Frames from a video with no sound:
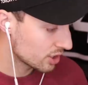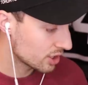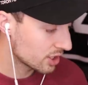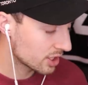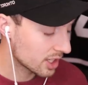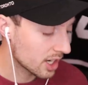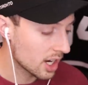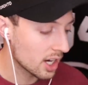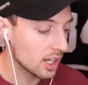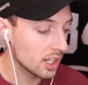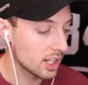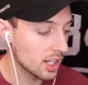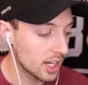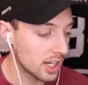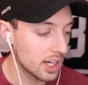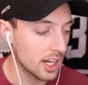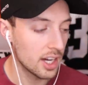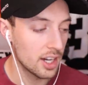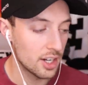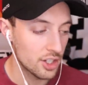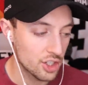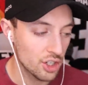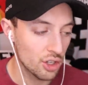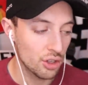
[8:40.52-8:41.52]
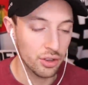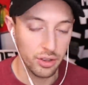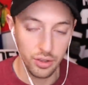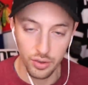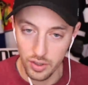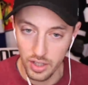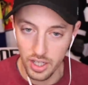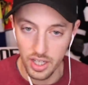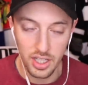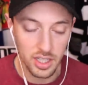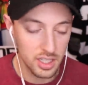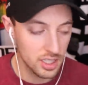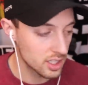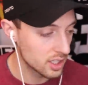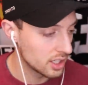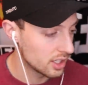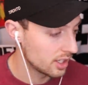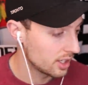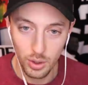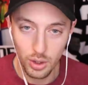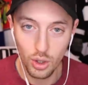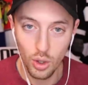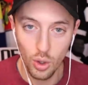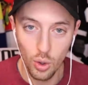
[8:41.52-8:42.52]
so this is kind of like N H L threes
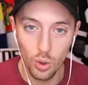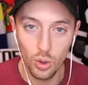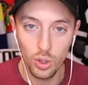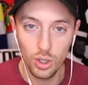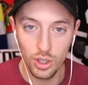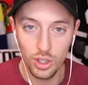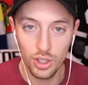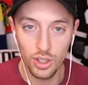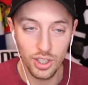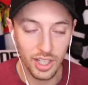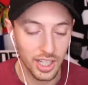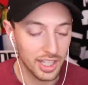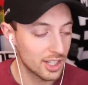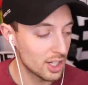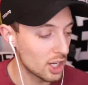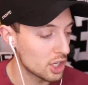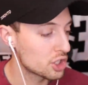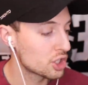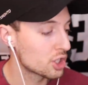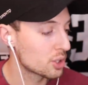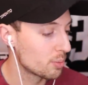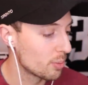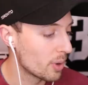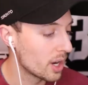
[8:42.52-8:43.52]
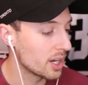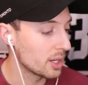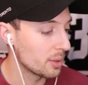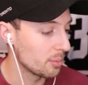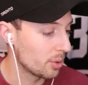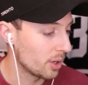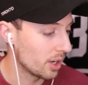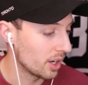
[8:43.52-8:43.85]
with cooler, like, not just money